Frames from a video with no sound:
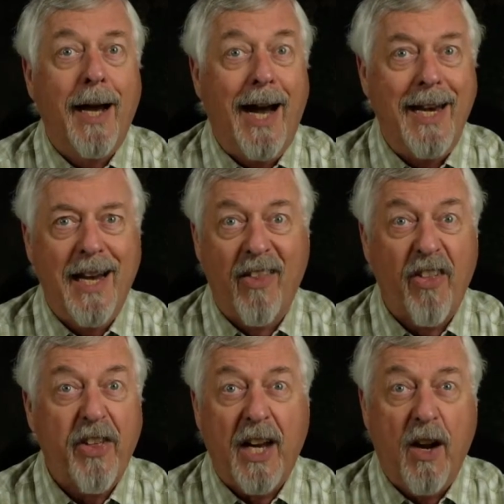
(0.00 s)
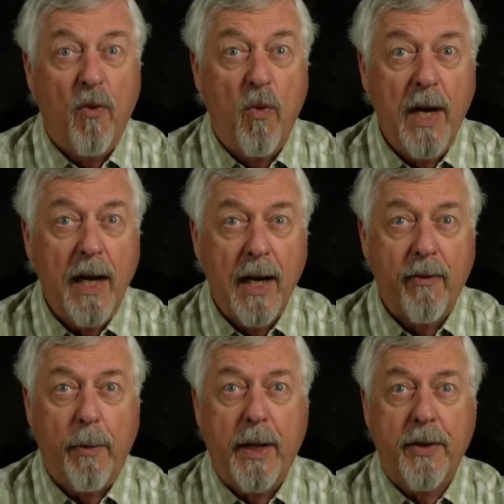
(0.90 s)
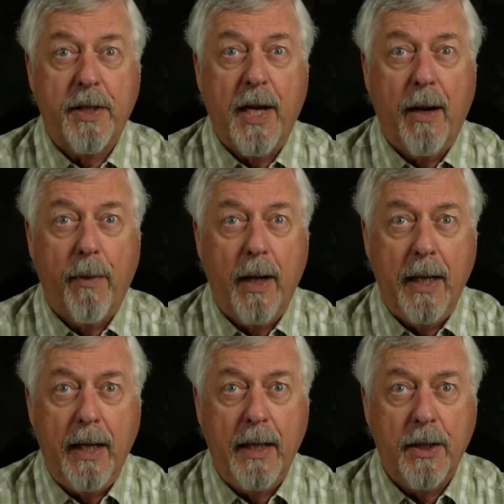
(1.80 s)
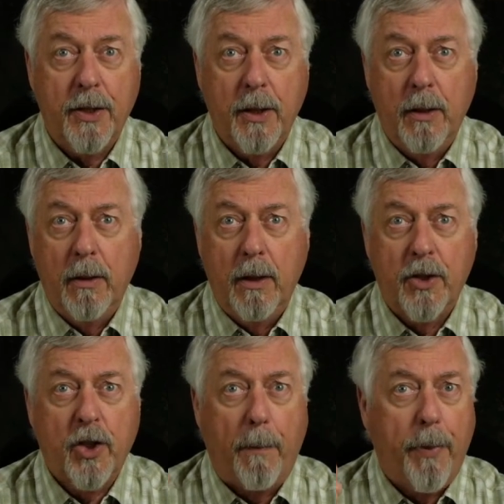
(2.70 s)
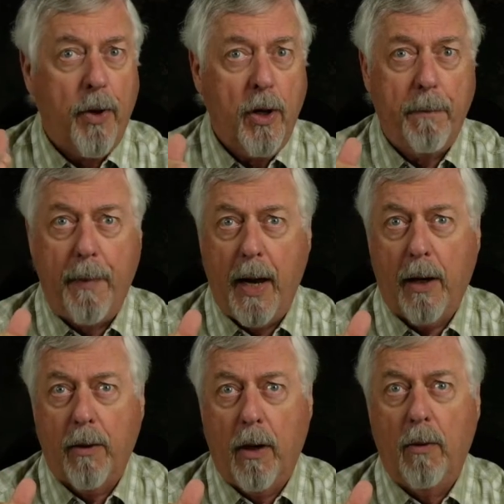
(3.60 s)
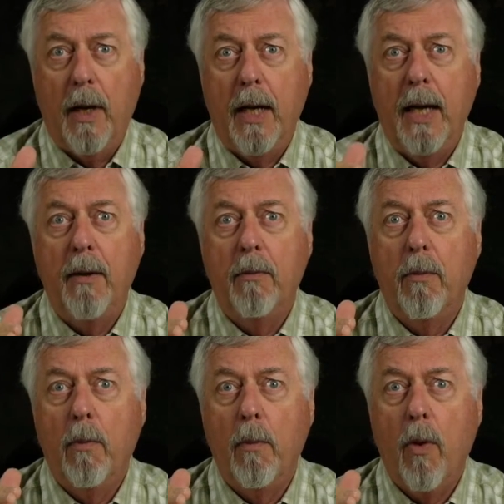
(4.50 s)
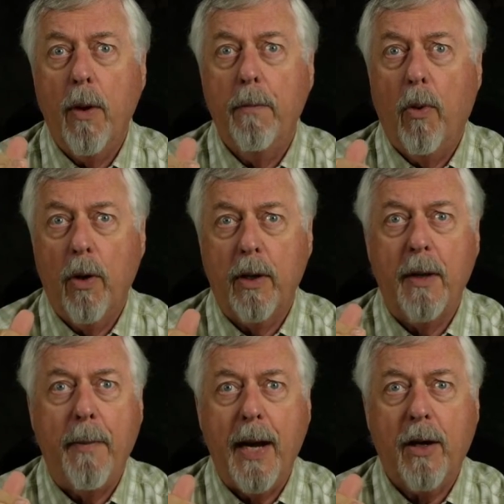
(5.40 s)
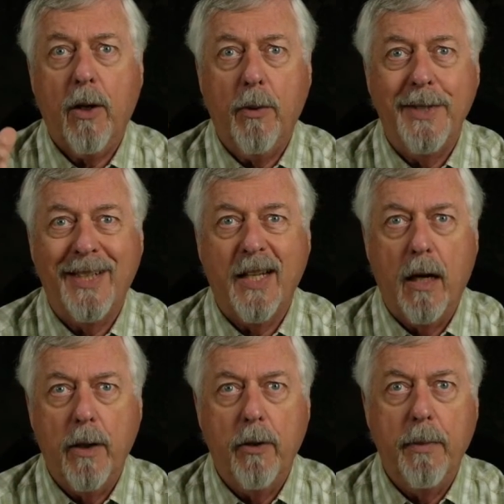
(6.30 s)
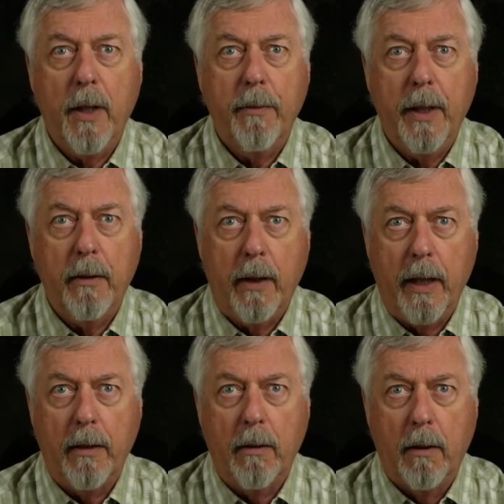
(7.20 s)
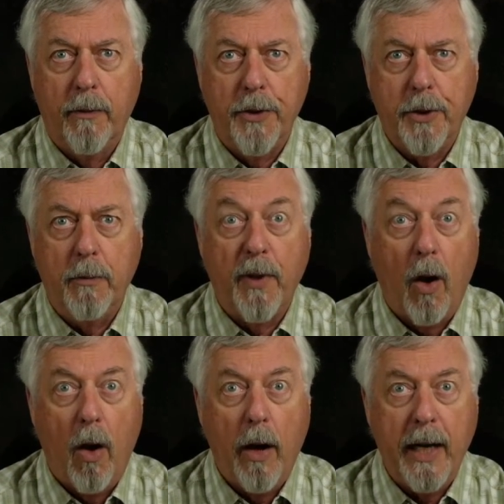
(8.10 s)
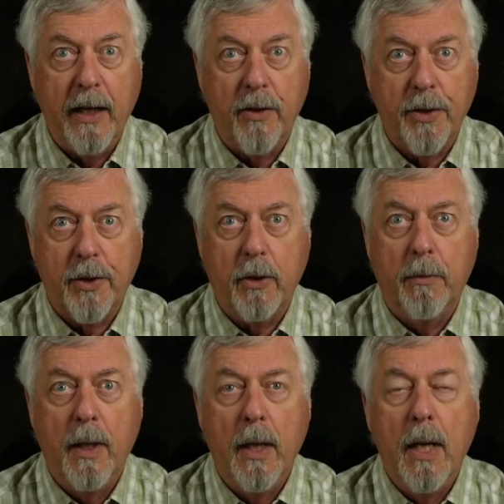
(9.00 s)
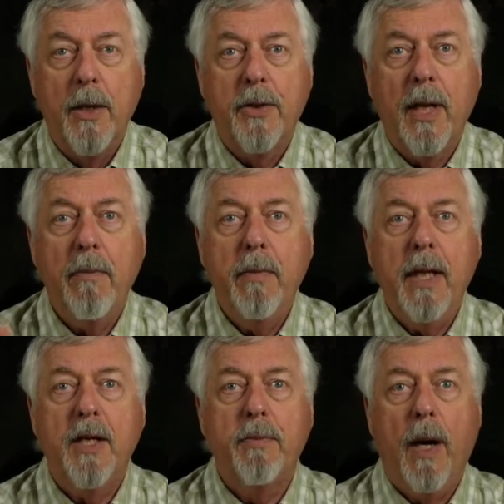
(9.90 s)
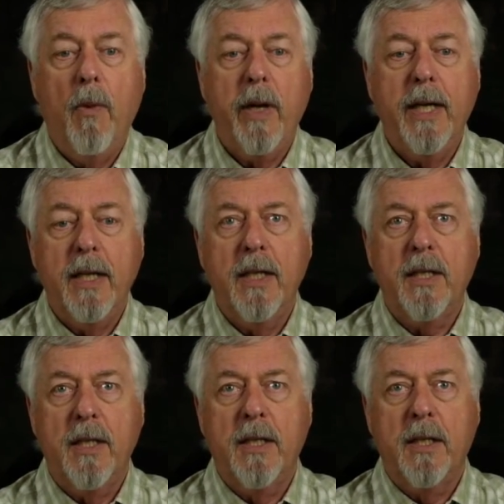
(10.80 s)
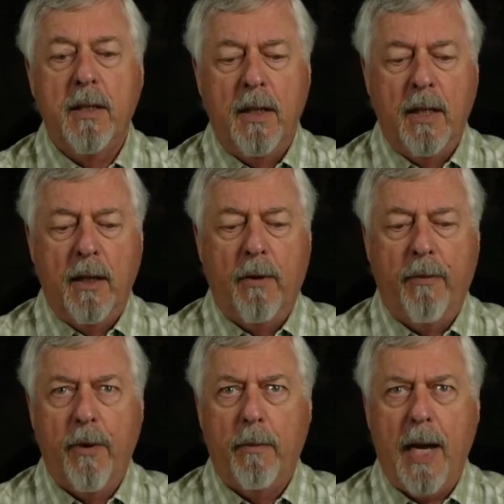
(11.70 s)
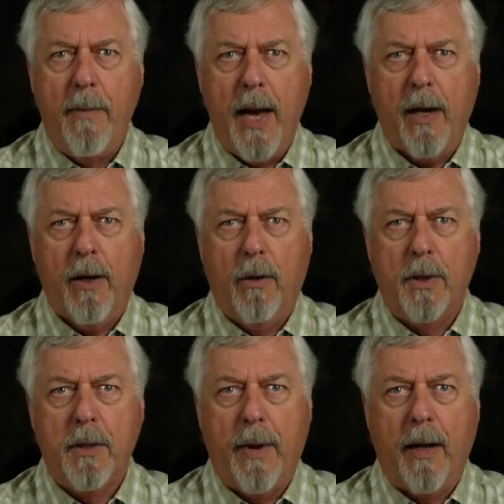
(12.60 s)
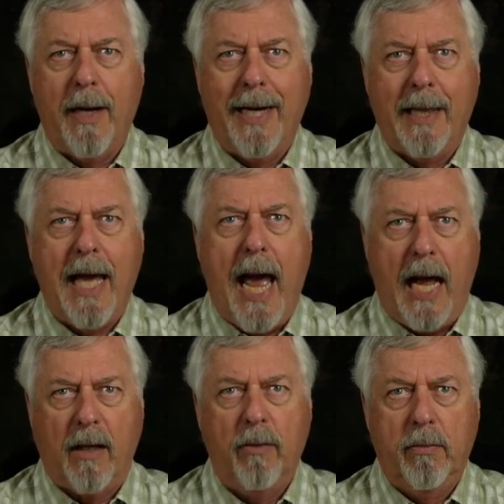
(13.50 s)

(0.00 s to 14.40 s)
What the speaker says: Another thing I really love about this camera is superb macro, and more important, the macro is at the 100mm end of the zoom, the long end of the zoom. So that means my working distance for my macro is about like that